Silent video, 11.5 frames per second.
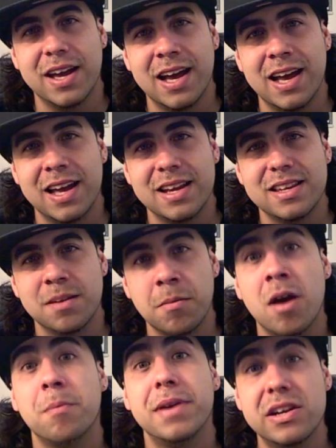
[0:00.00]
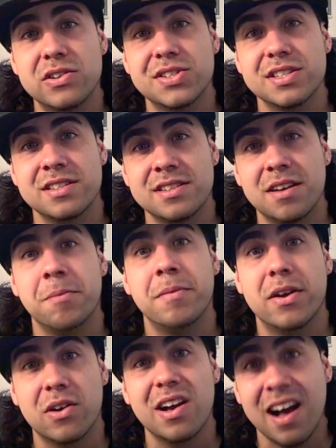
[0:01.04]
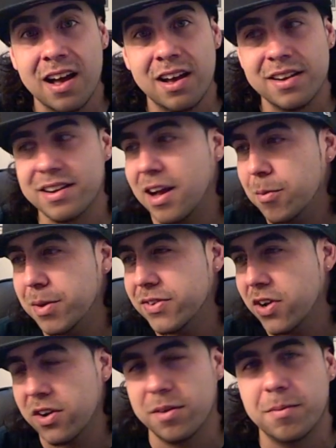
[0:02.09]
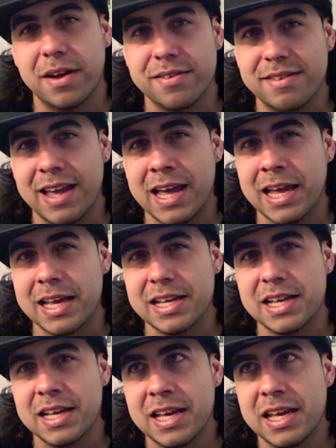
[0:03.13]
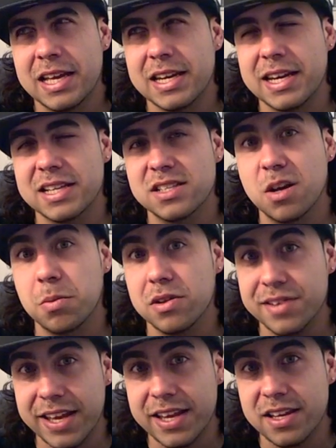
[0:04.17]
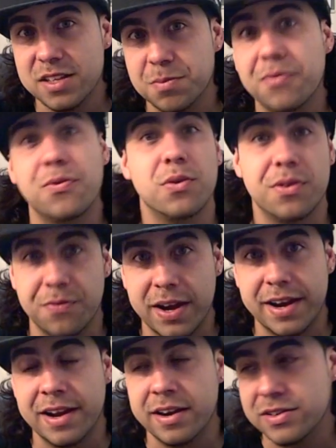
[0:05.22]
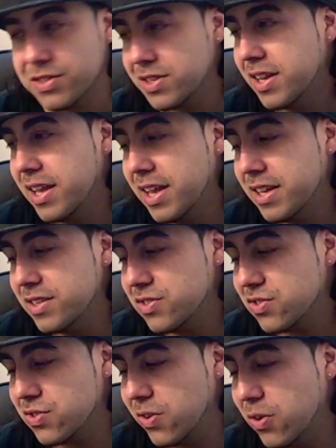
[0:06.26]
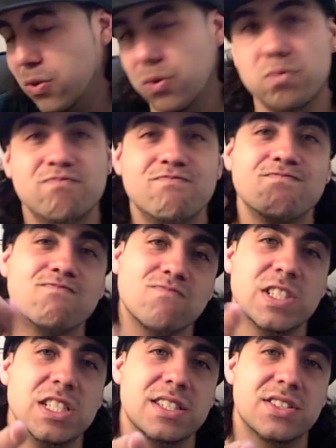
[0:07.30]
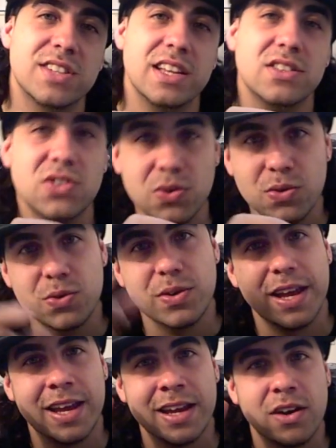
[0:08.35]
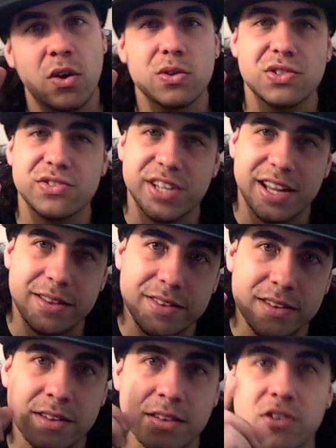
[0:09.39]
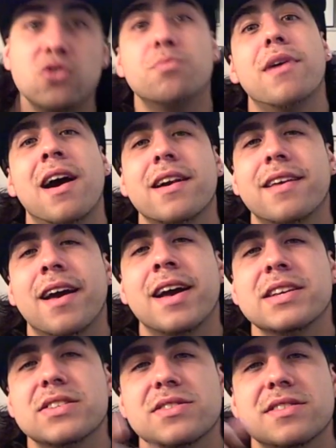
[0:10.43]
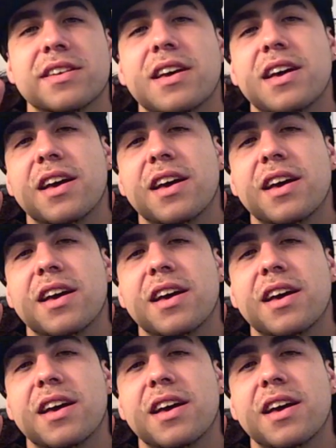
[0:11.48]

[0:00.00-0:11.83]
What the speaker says: we got Lamont Peterson, Amir Khan. I'll be talking about that the next couple of days before the fight airs. So stay tuned, and also check out the new podcast.